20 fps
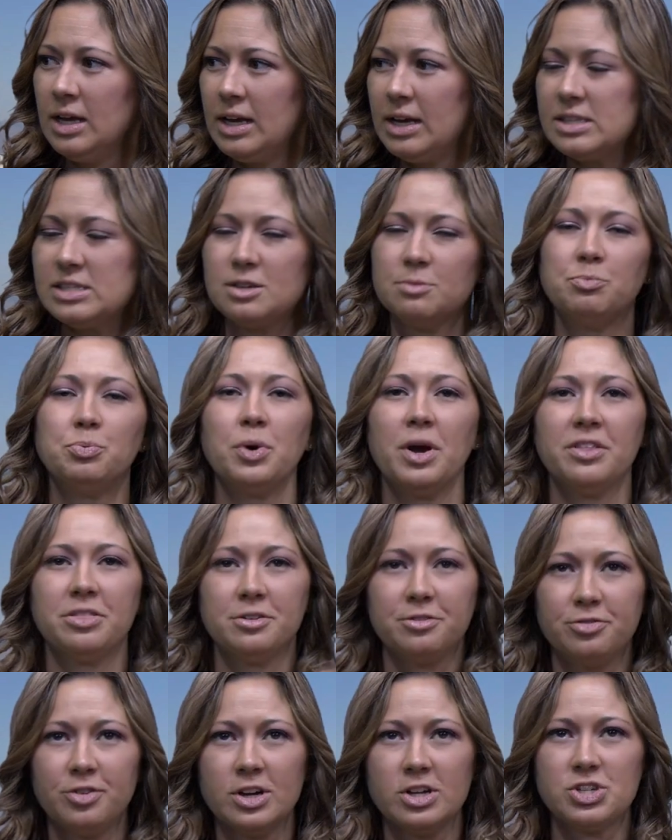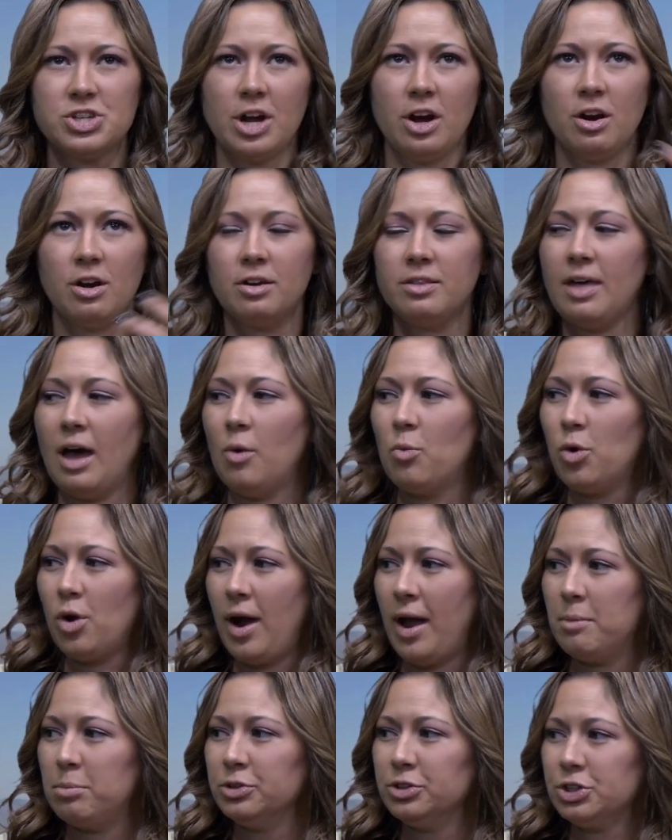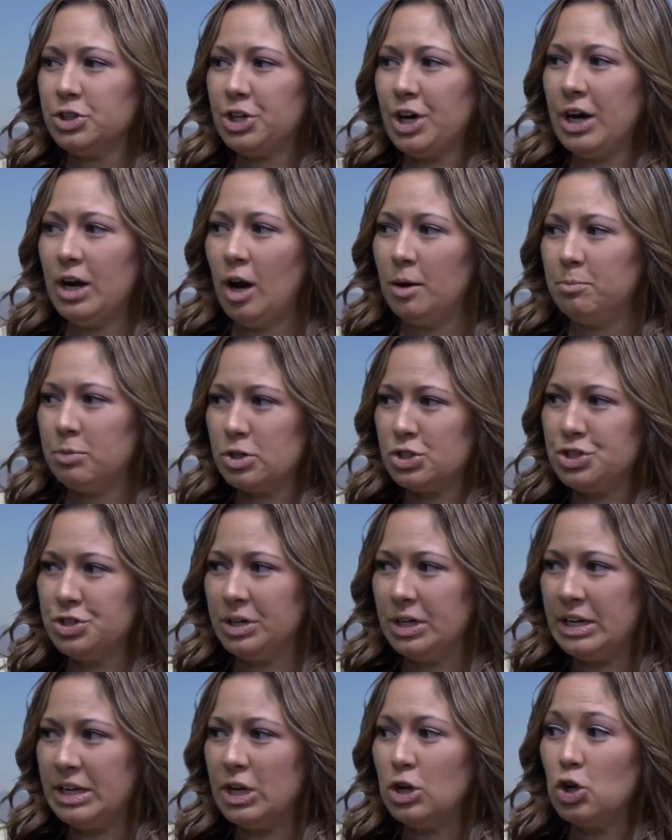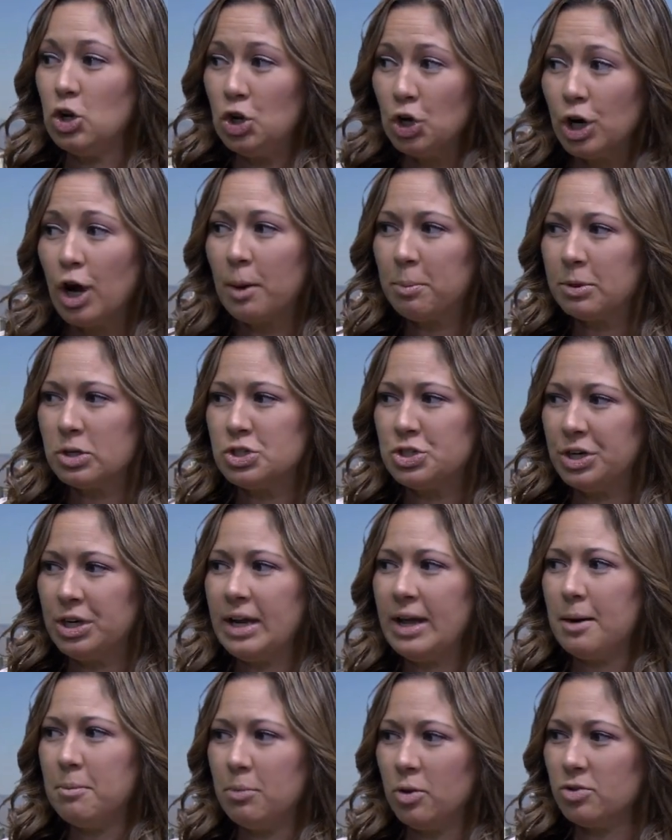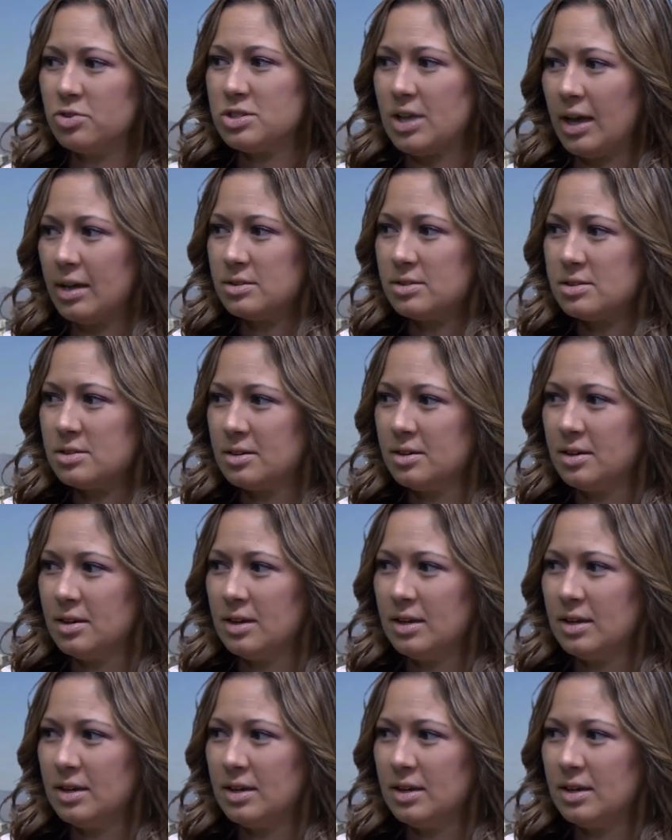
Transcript: it's a breath of fresh air that we're able to create opportunity, good opportunity on both sides.